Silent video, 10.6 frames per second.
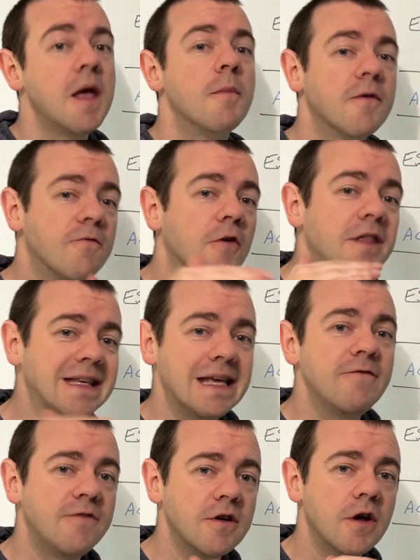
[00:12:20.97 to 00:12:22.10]
before they
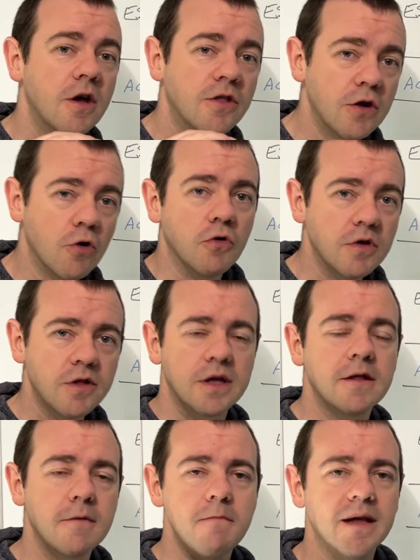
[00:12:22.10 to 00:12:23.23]
give you the only
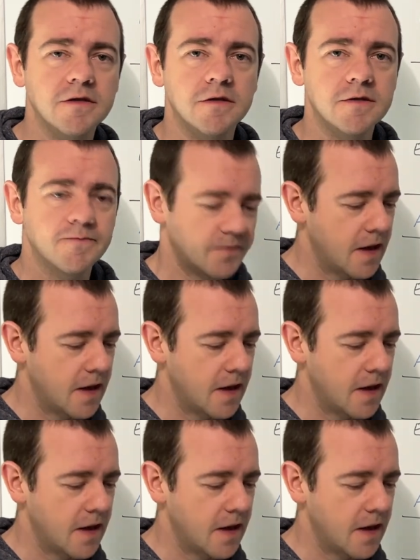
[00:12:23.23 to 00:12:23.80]
thing that matters.